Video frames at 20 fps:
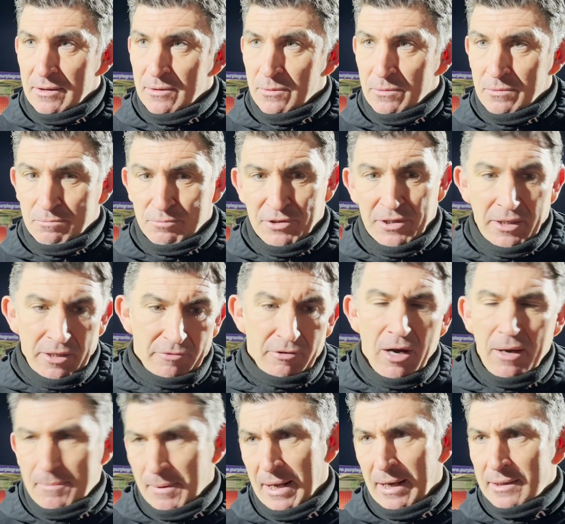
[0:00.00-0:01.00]
Bring in the
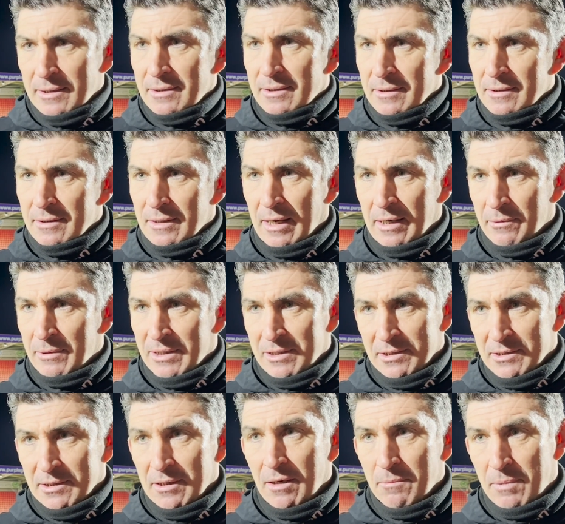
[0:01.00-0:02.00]
right players. Anyone
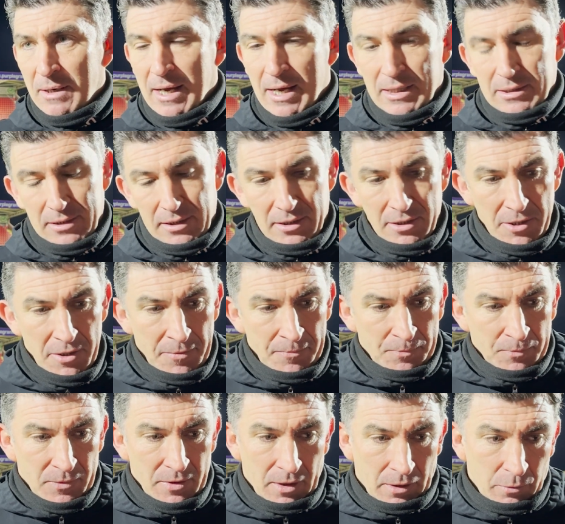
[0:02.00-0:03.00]
can sign players. And
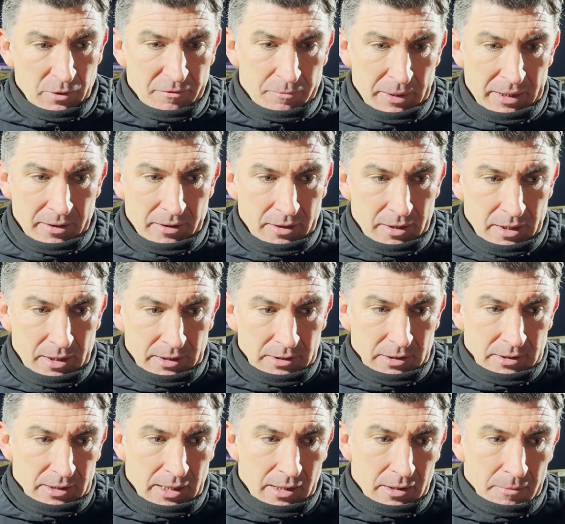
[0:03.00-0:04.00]
you know, we've been, as
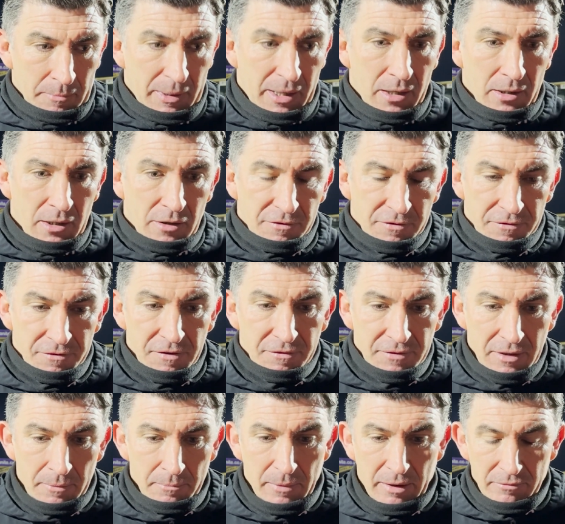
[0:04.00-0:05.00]
I say, in embargo for
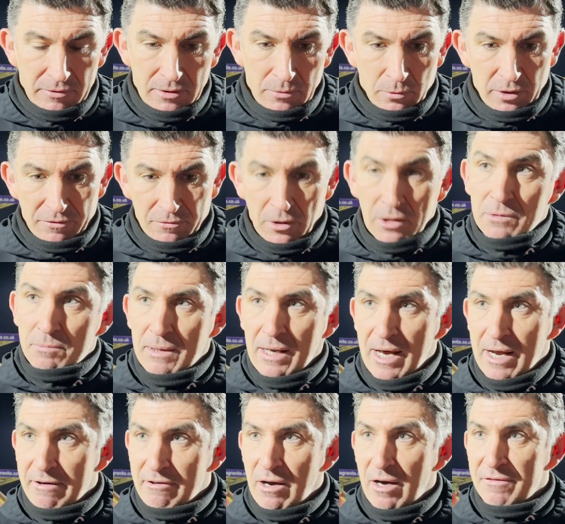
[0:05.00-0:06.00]
15 months, and we've watched
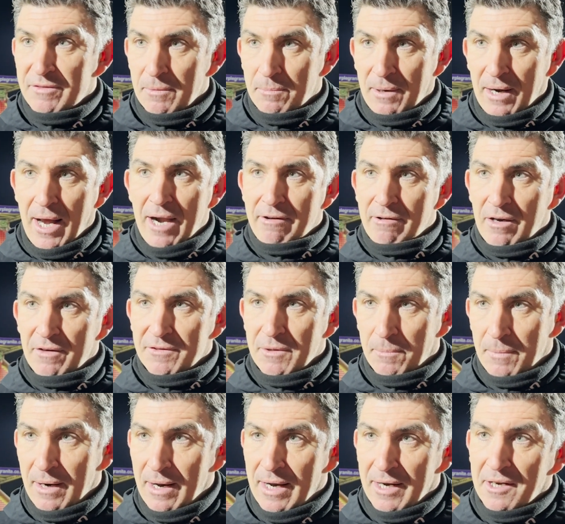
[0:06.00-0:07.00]
player after player after
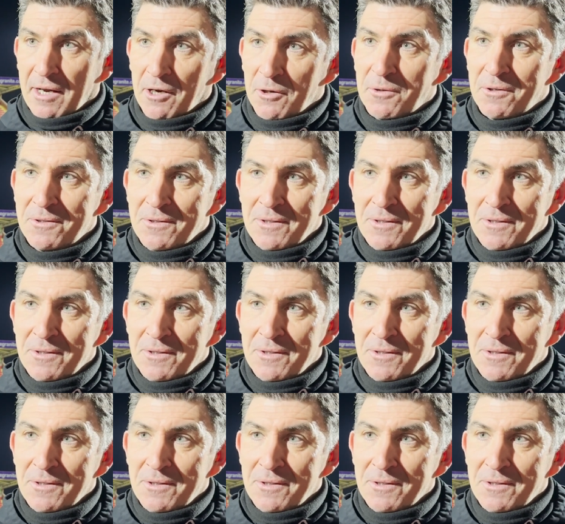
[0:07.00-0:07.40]
player go.